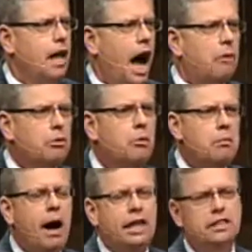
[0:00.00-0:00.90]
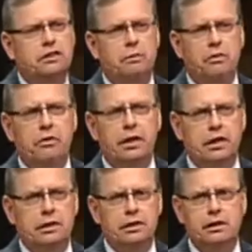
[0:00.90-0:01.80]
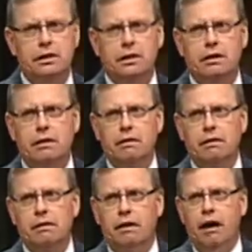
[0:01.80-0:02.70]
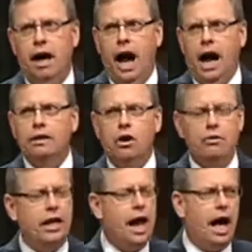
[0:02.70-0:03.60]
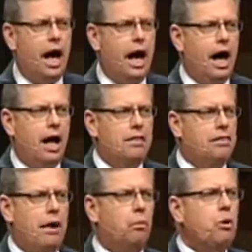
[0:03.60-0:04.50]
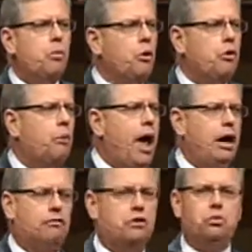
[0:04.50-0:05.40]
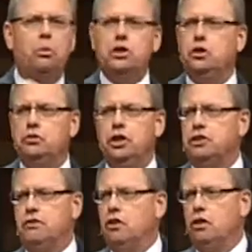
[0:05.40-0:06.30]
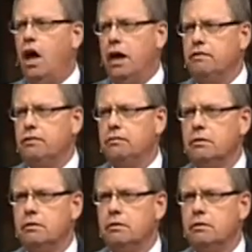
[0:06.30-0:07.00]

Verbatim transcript: I want to remind you some things. I know that, that we weren't around for 22 years of your life,